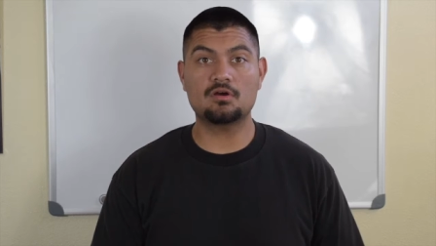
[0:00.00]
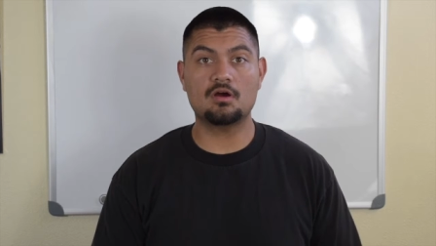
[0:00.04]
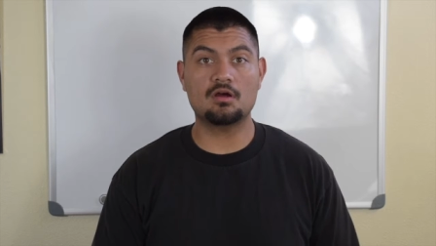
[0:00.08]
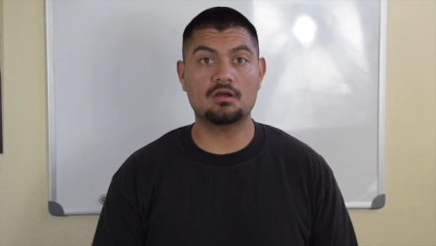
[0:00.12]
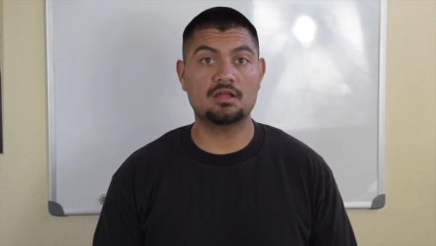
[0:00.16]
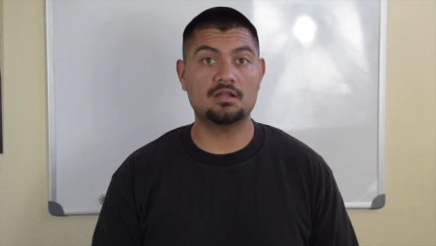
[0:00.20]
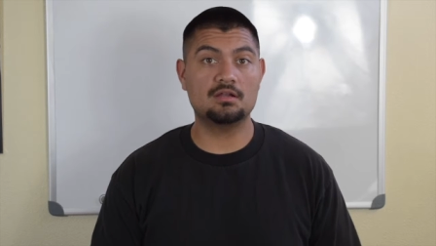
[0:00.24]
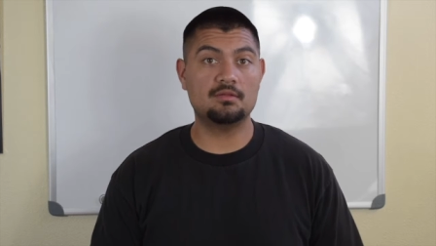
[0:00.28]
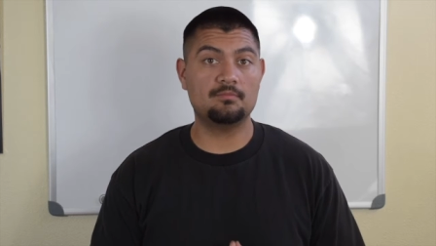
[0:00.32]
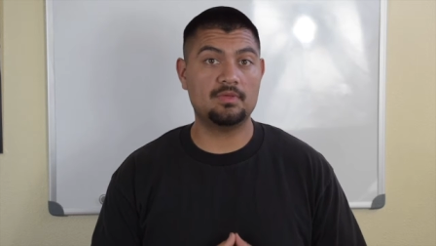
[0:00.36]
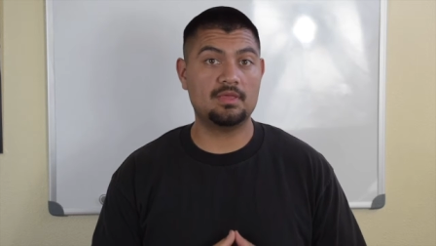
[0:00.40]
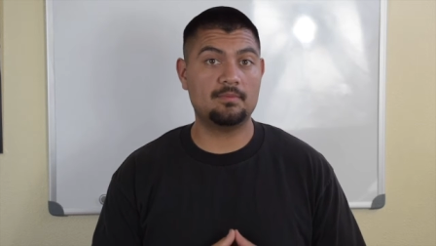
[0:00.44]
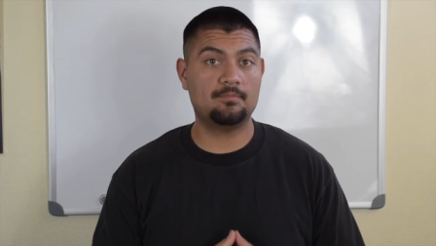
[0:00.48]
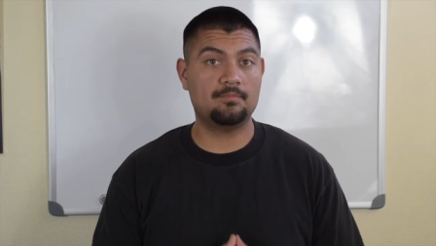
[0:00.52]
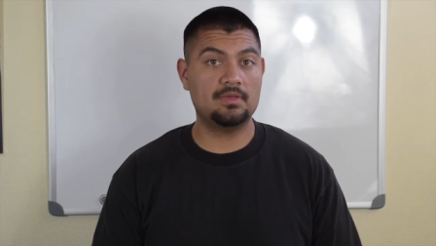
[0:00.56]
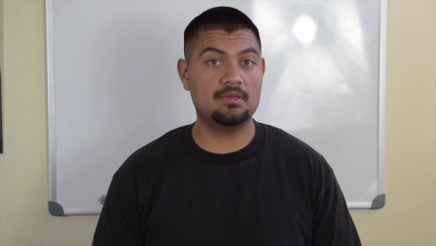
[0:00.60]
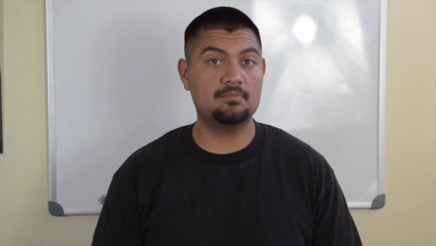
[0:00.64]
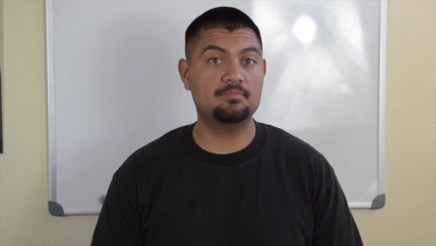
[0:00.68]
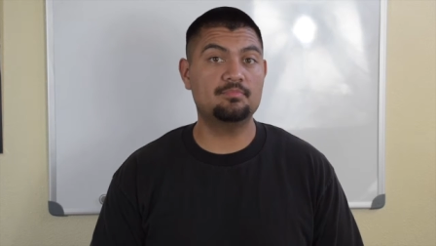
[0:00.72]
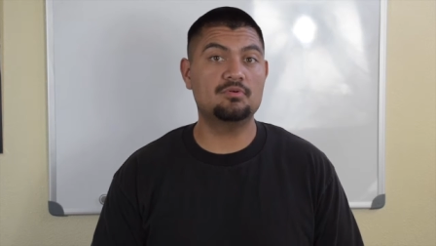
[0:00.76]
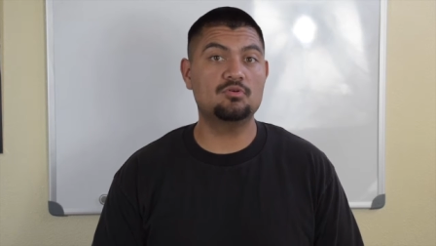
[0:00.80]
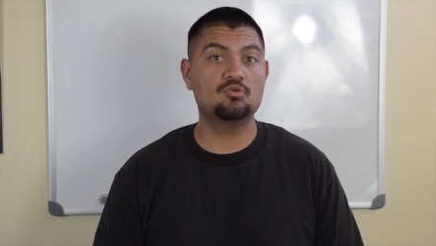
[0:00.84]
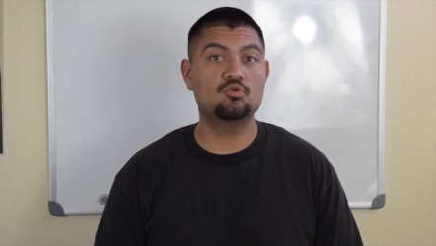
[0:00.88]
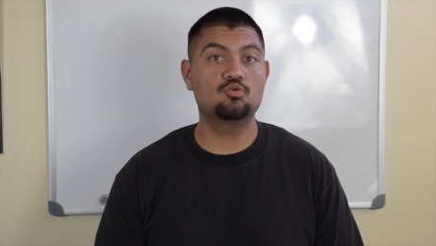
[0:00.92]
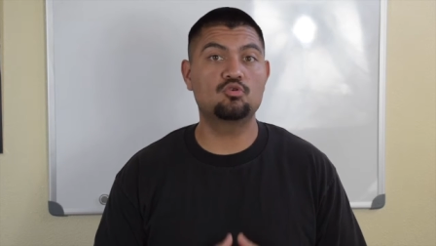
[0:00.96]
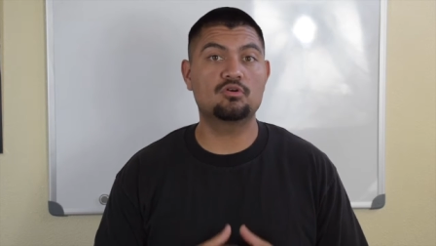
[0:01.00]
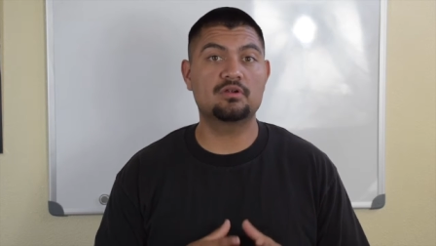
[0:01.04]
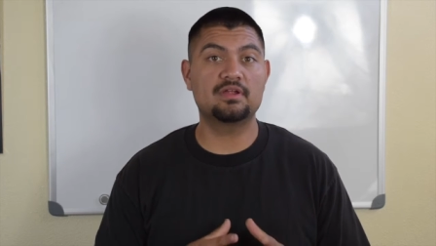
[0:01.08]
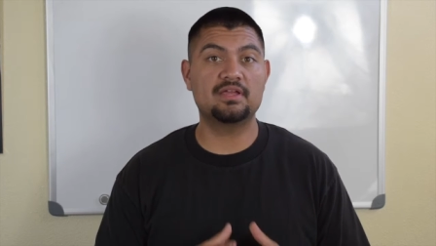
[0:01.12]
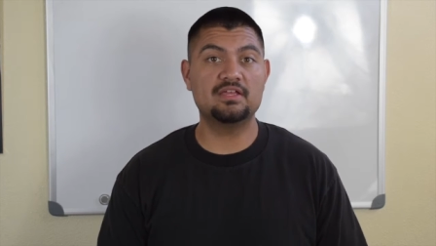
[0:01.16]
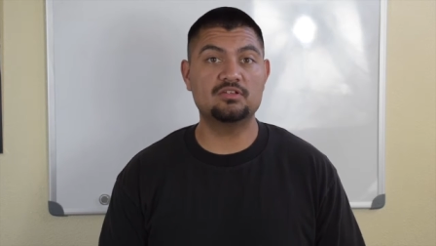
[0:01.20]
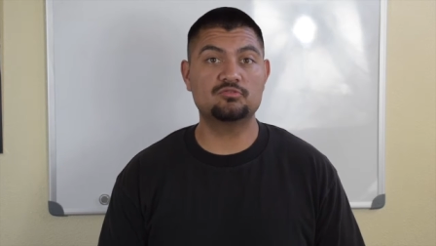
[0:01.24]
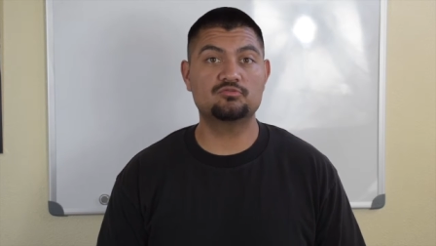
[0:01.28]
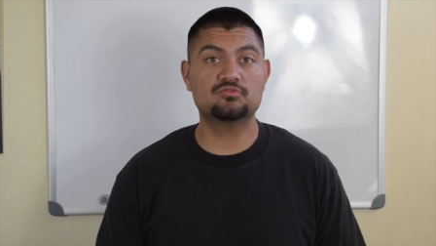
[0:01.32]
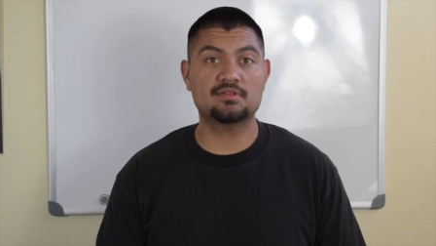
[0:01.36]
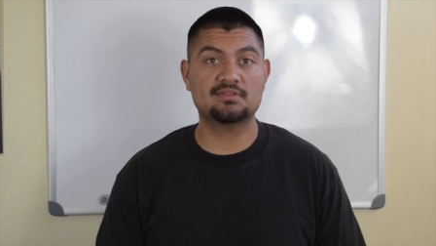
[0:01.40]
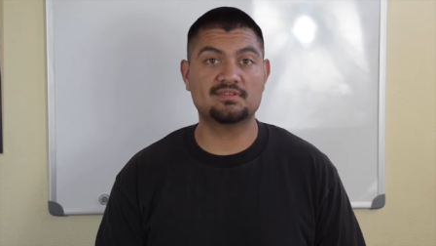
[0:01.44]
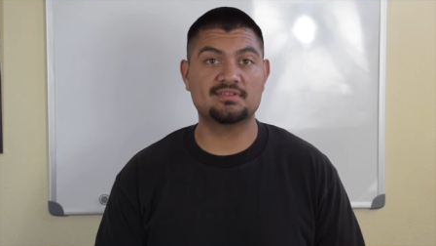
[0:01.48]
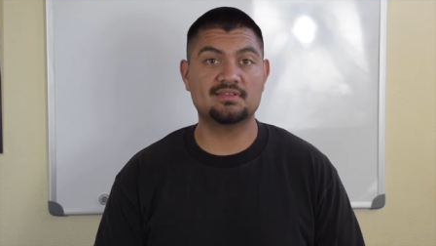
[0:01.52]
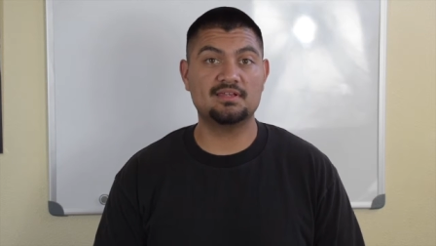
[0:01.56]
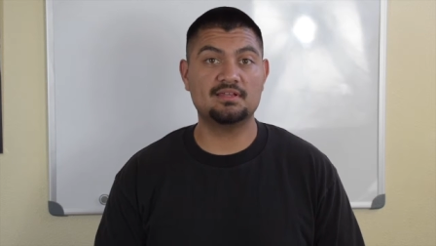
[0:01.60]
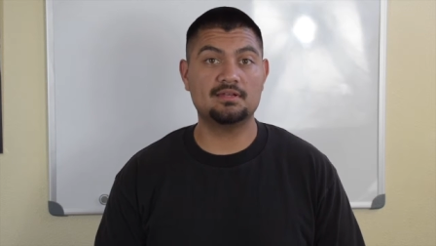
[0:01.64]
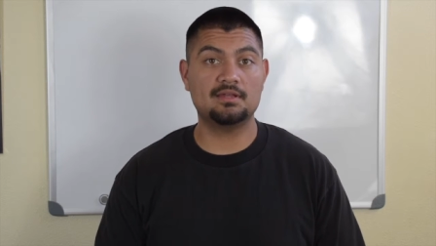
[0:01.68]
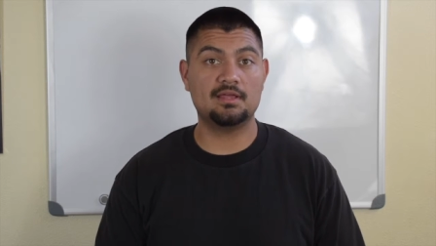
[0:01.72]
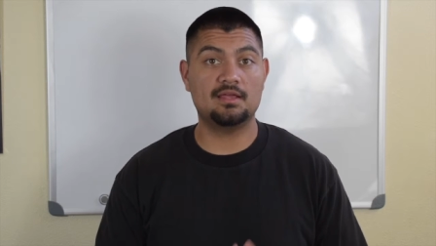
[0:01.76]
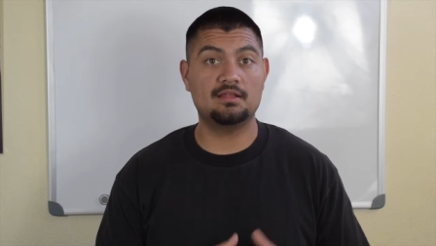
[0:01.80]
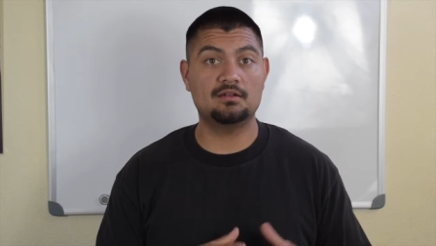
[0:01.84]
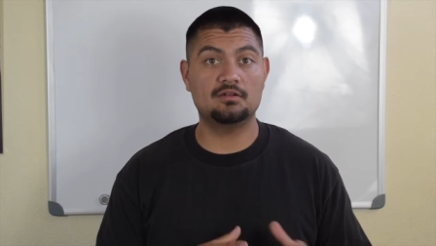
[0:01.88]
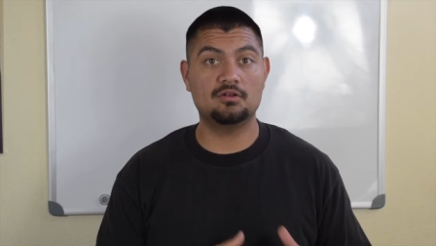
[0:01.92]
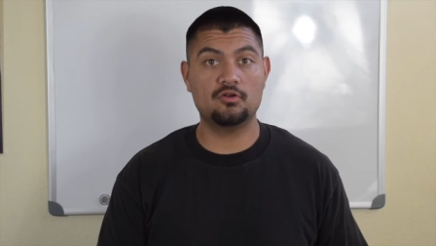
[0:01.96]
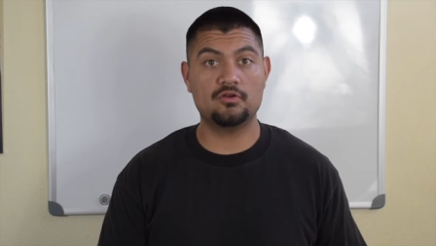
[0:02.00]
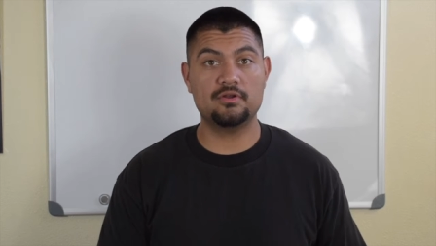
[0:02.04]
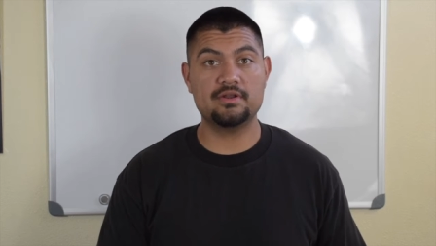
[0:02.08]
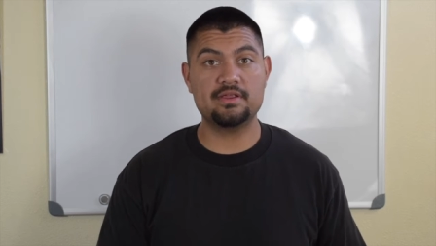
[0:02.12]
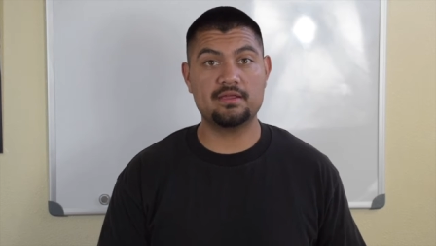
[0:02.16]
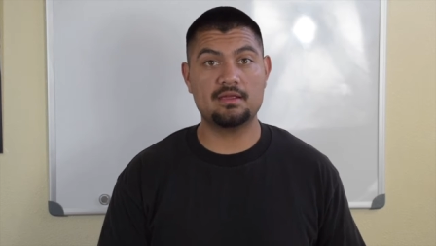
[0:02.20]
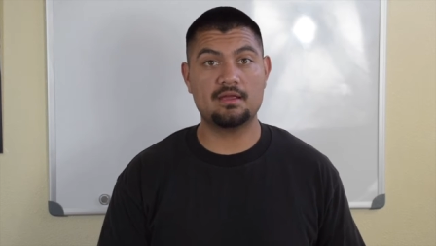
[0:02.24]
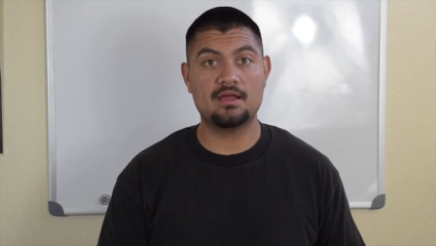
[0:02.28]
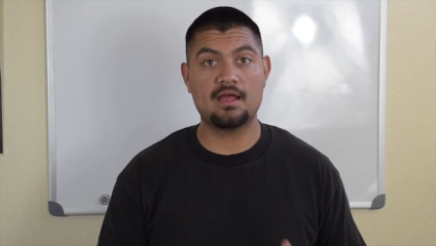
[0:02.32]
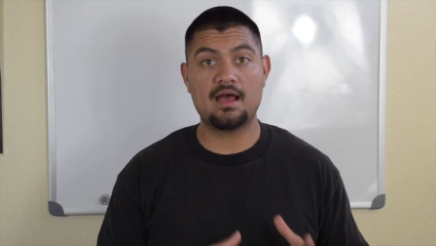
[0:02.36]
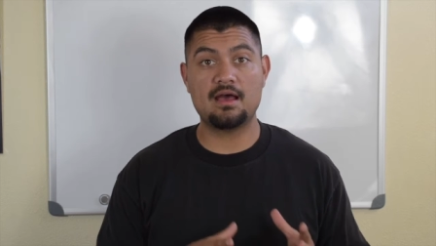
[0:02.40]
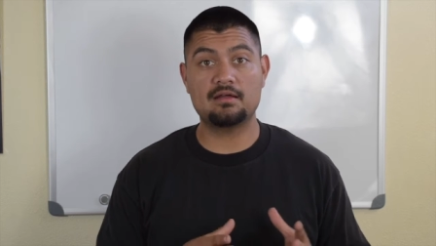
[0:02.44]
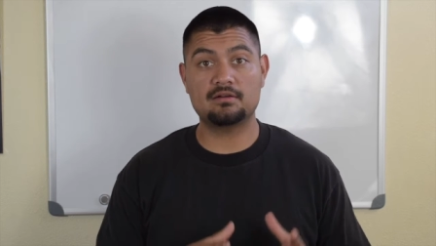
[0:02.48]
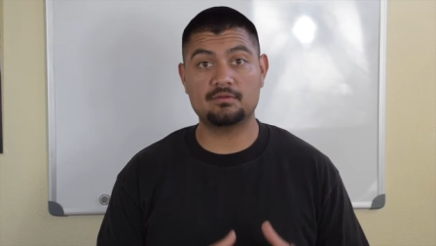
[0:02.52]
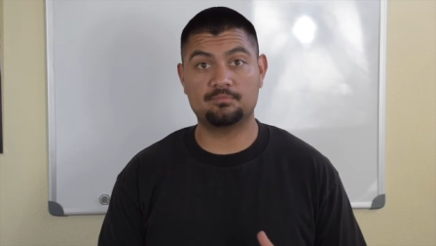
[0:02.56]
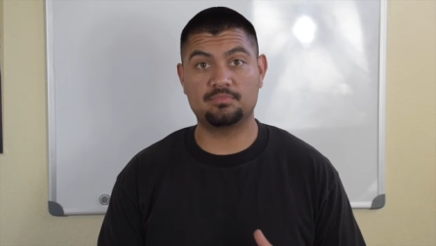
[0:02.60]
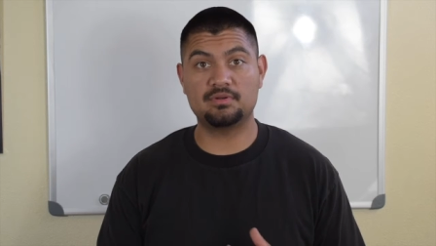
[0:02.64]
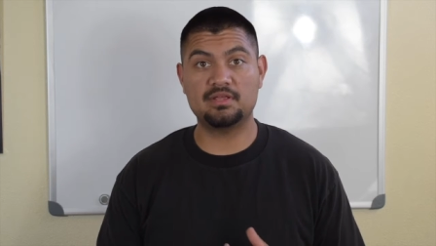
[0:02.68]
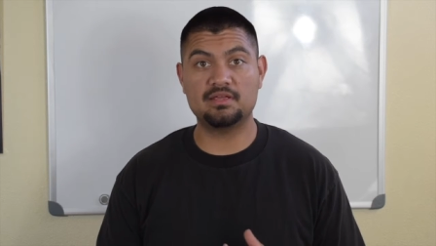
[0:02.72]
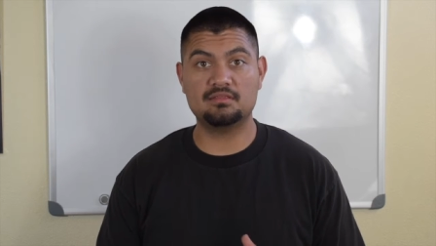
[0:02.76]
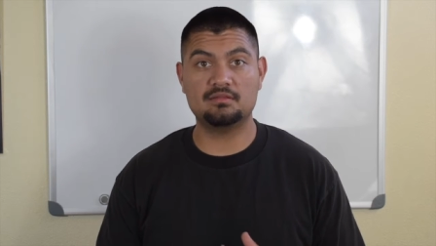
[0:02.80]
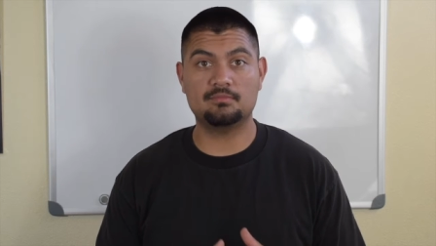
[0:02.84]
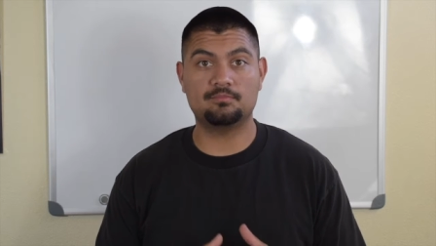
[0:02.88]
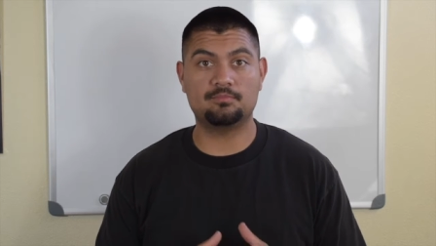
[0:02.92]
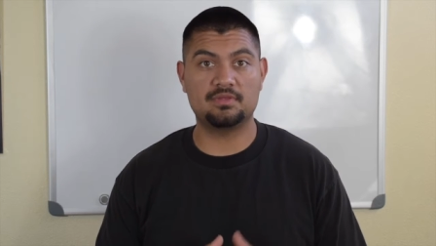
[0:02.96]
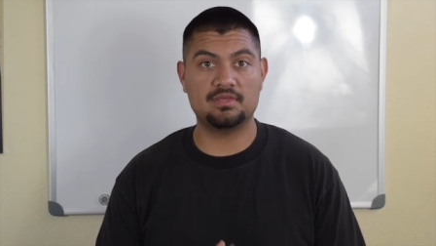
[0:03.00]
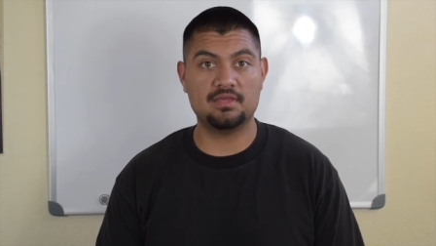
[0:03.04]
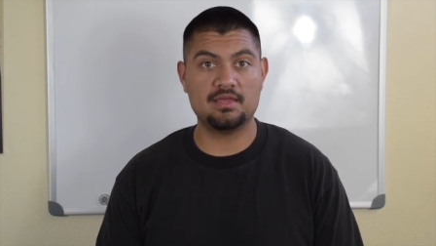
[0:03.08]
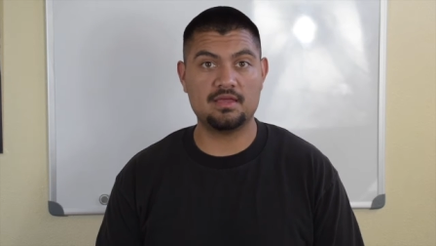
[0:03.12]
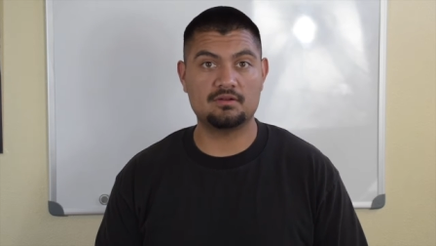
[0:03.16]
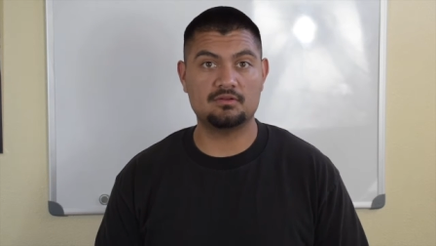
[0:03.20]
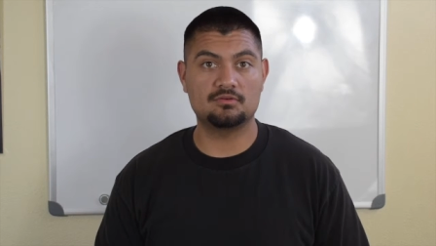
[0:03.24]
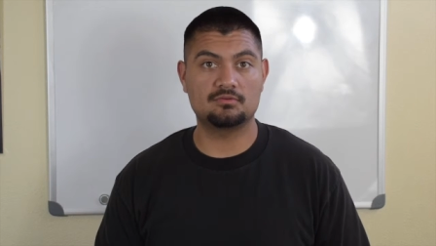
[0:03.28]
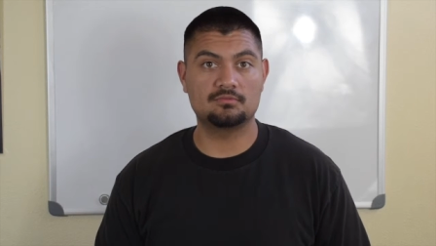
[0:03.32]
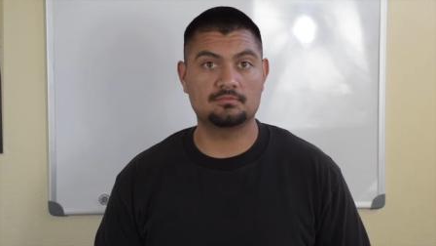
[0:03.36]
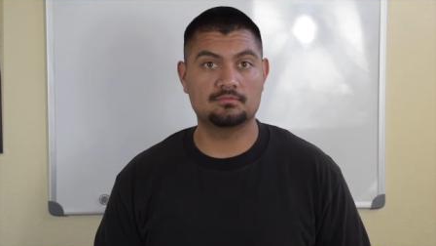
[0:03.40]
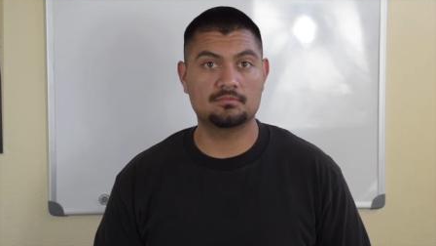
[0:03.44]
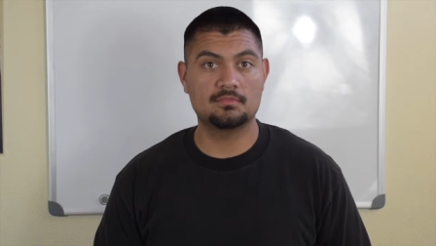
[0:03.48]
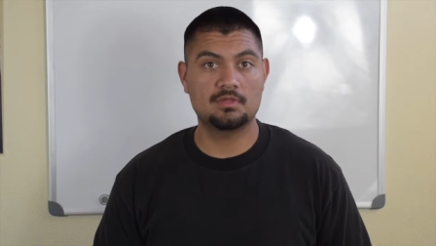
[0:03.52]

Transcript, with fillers: are going to be people who are interested in learning how to play the piano.